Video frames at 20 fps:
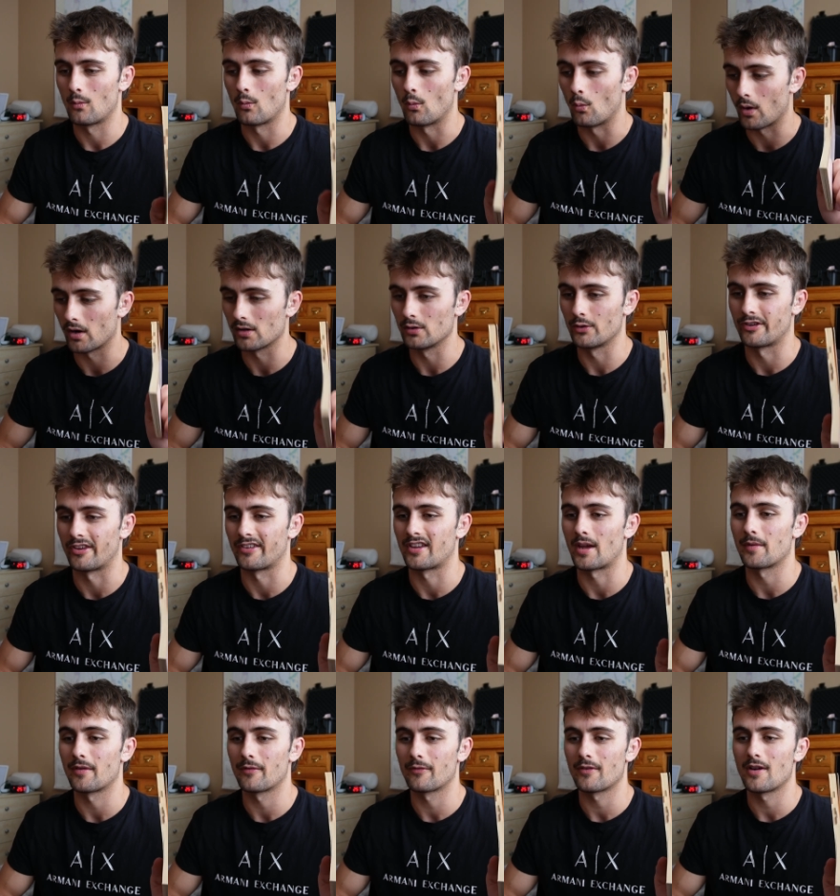where Lewis is
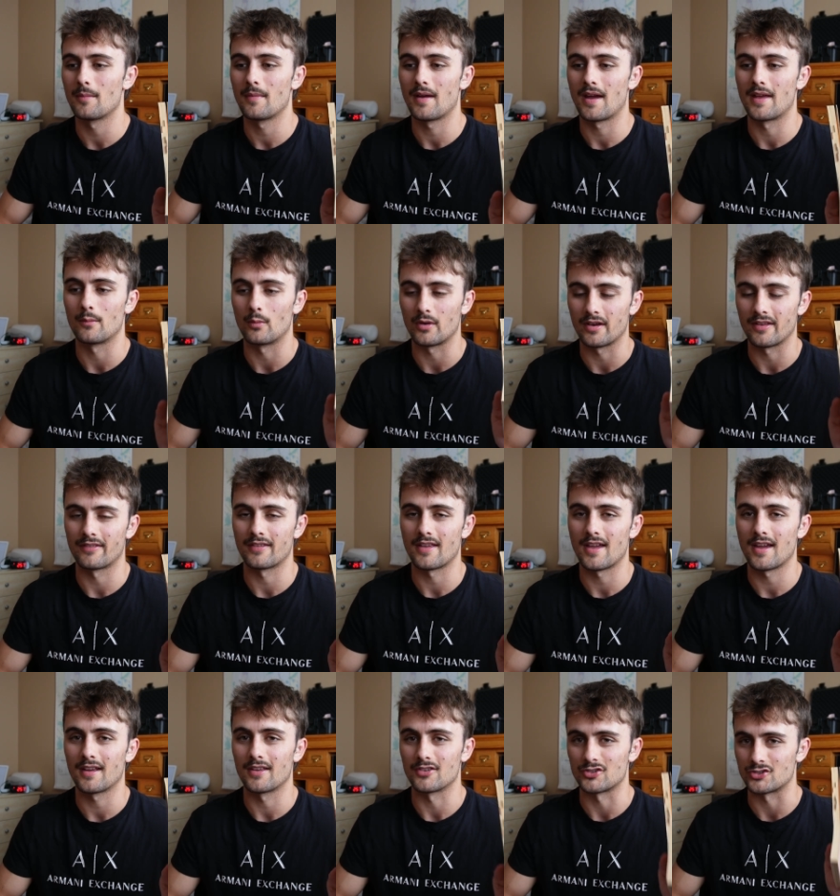coming from and what he's
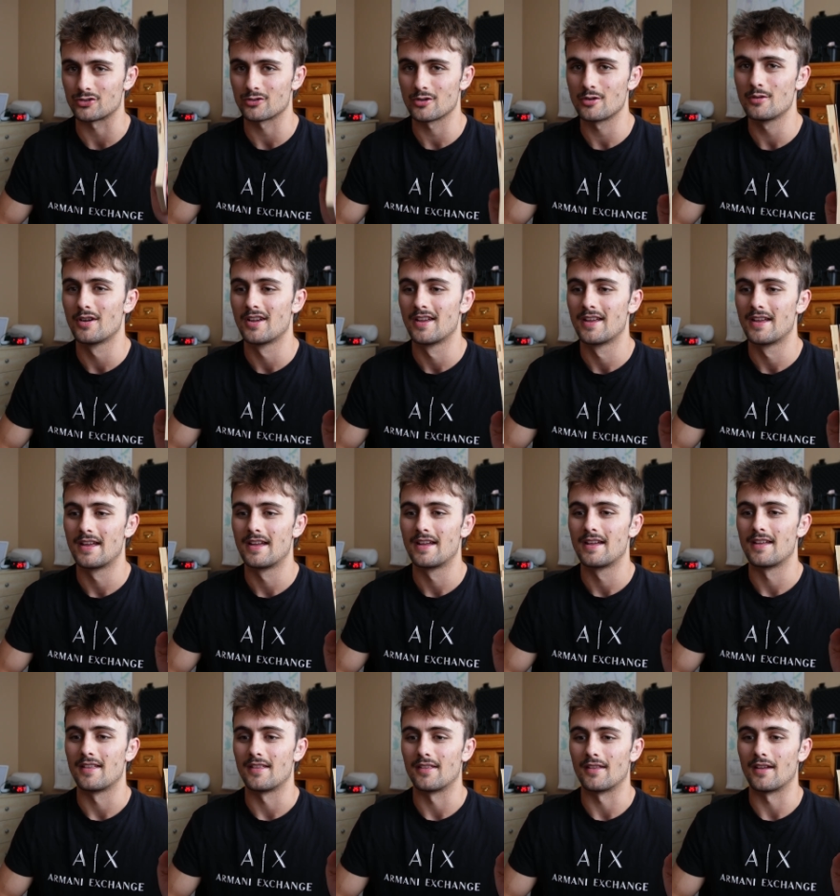saying is true,
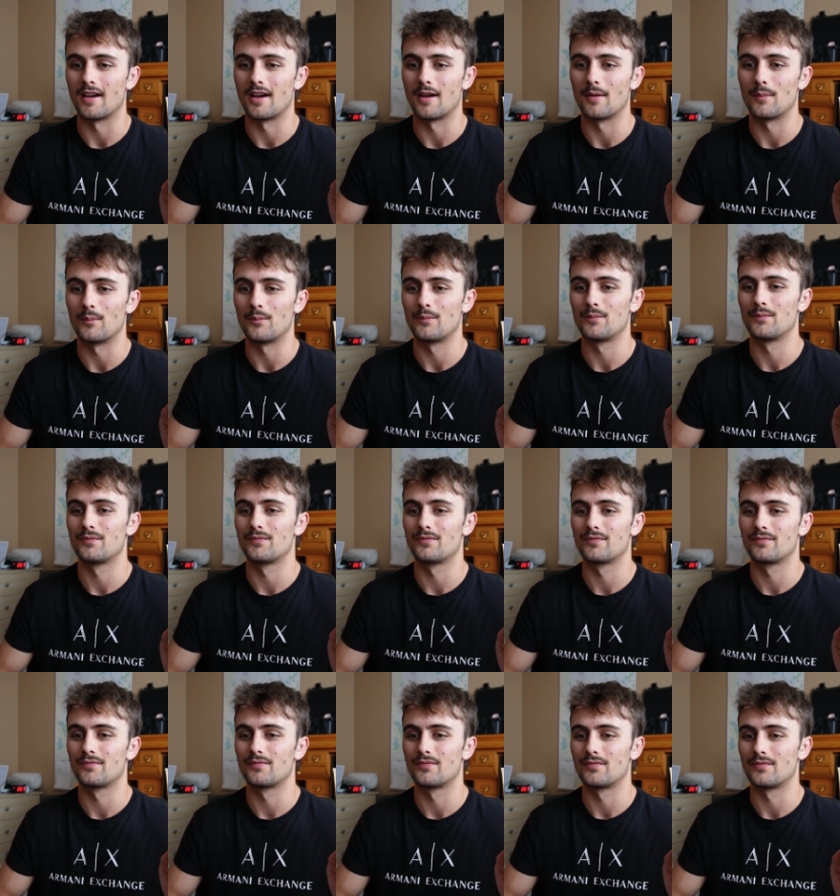
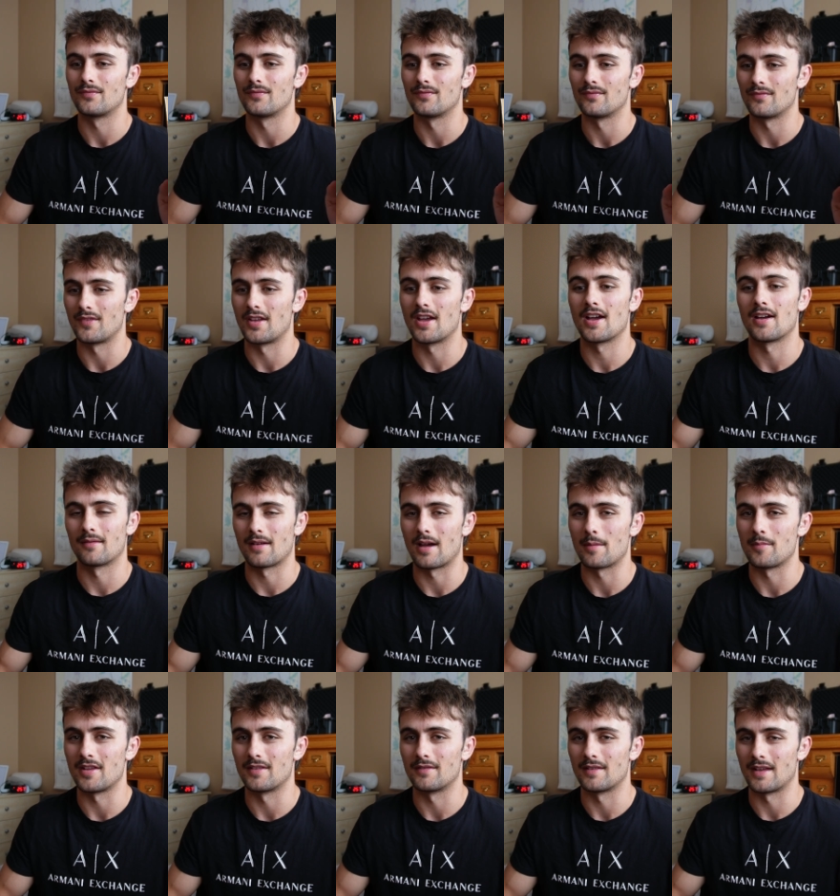yeah, I
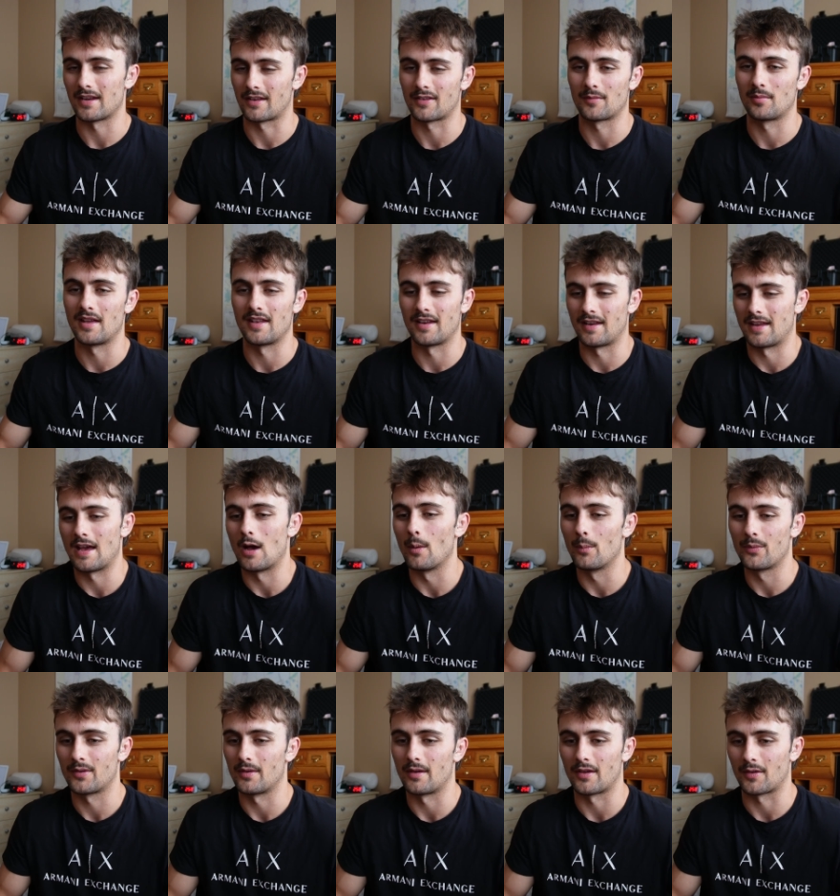mean, it
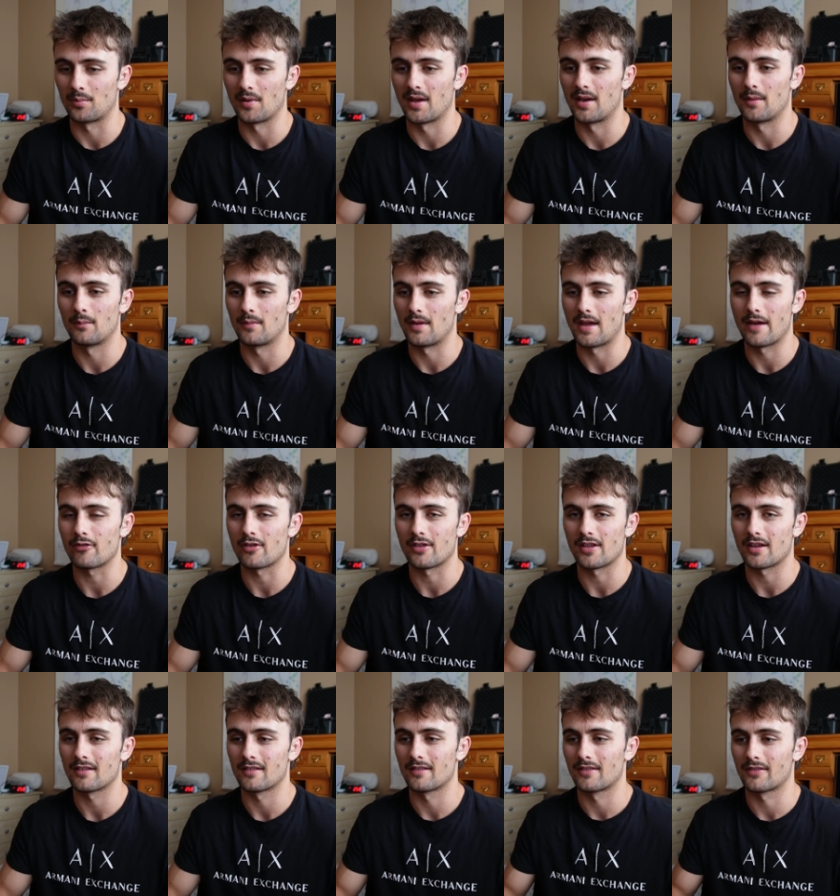helps explain
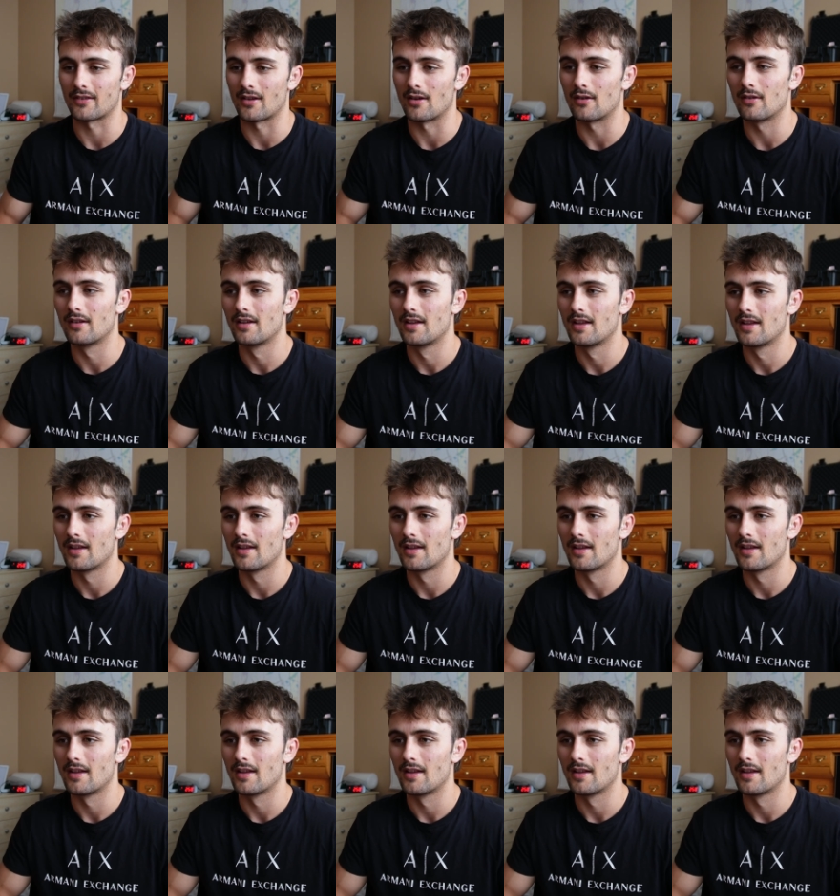everything. So,